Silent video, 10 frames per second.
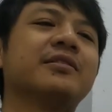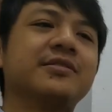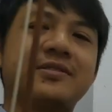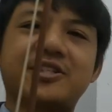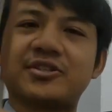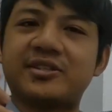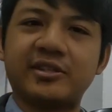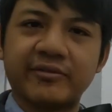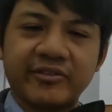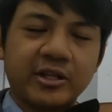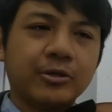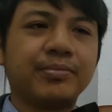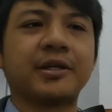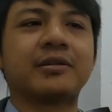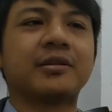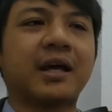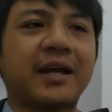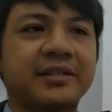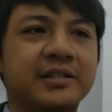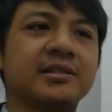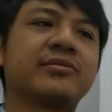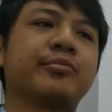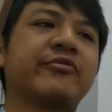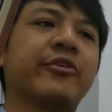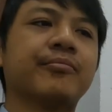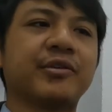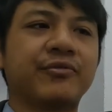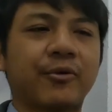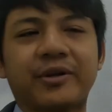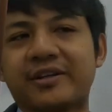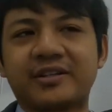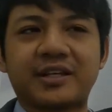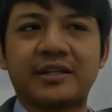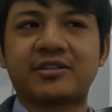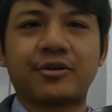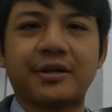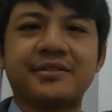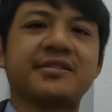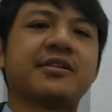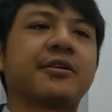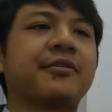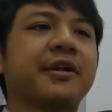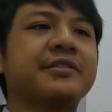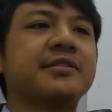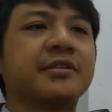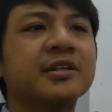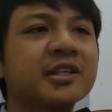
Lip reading: He's just developing the ideas from before, and it gets crazier and crazier.